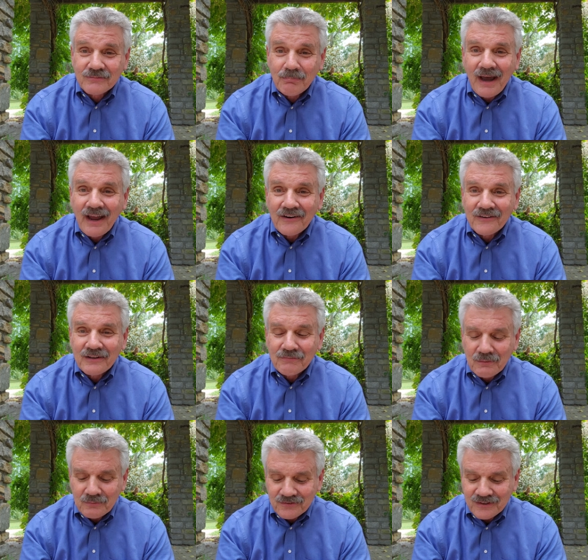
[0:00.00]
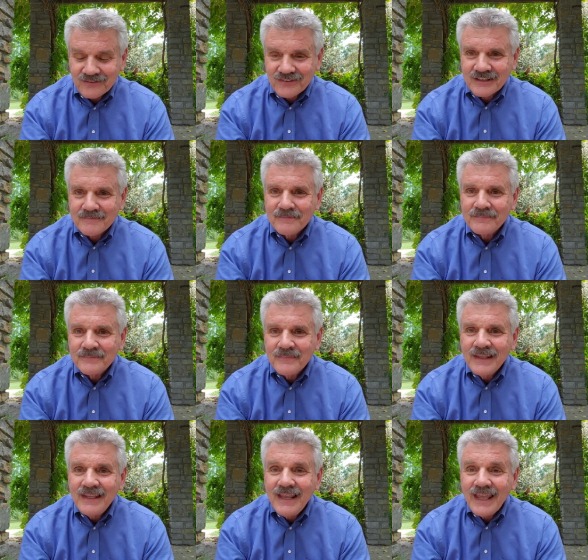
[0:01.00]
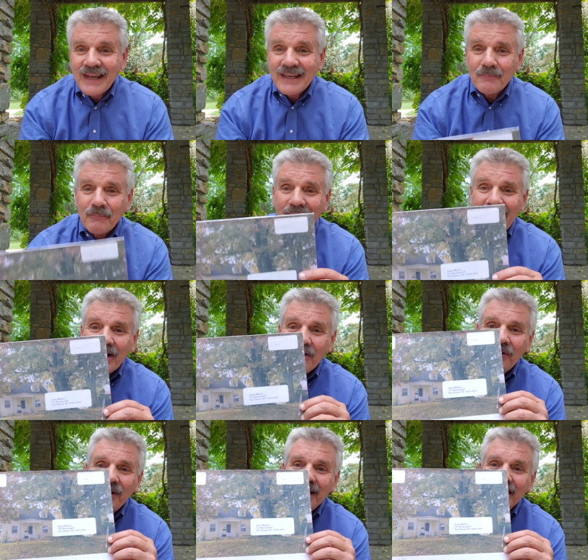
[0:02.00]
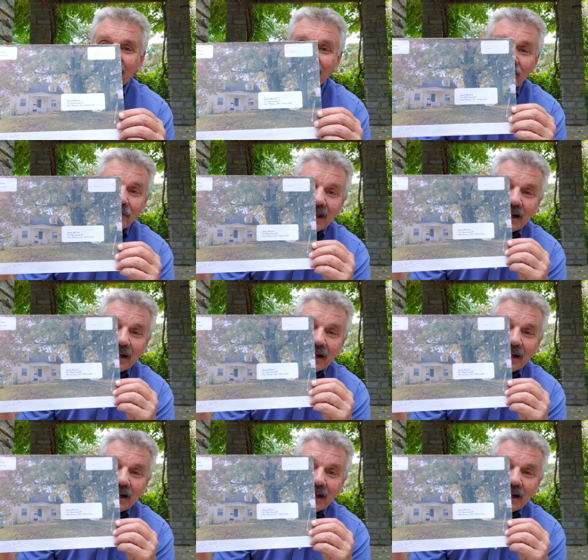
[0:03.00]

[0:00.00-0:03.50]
expired if it was listed. In the mail, you